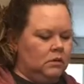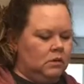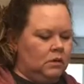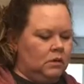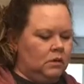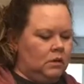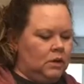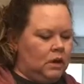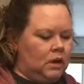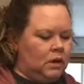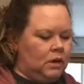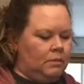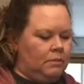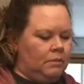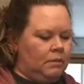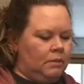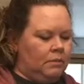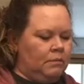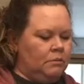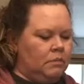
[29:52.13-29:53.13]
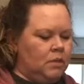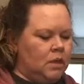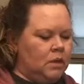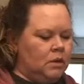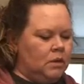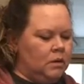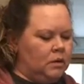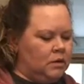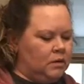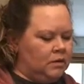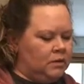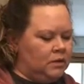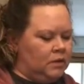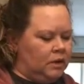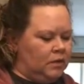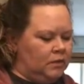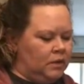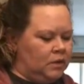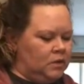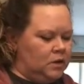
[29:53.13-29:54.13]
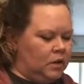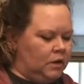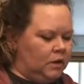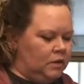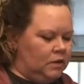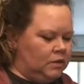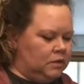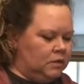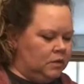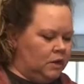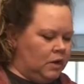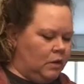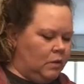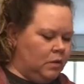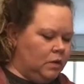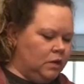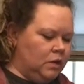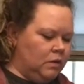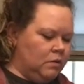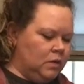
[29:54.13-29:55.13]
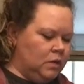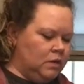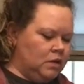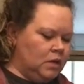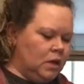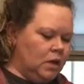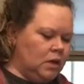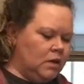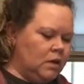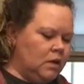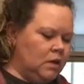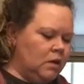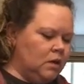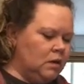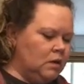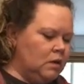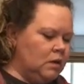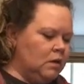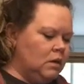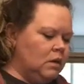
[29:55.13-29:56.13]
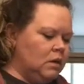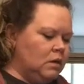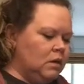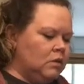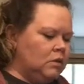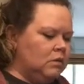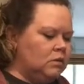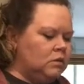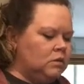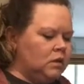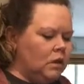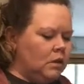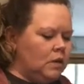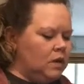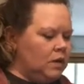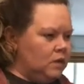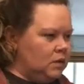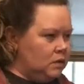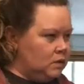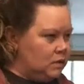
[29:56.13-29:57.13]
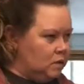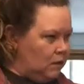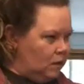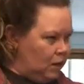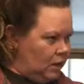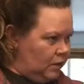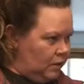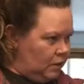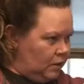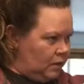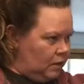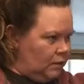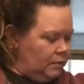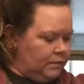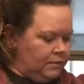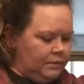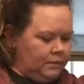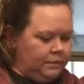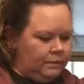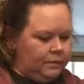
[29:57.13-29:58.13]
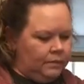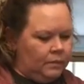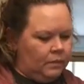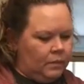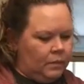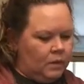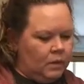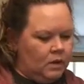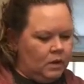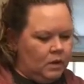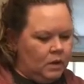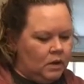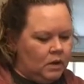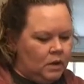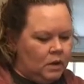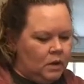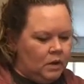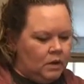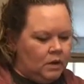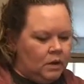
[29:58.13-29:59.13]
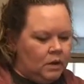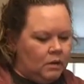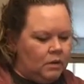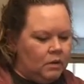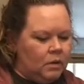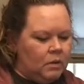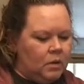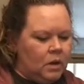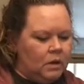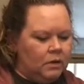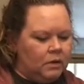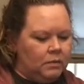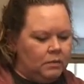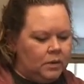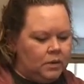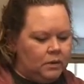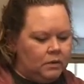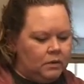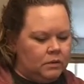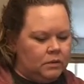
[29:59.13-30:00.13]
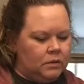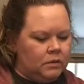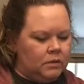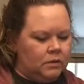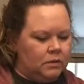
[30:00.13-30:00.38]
They are mirrors of each other, so that when you are done sewing this together, they are no longer mirrors.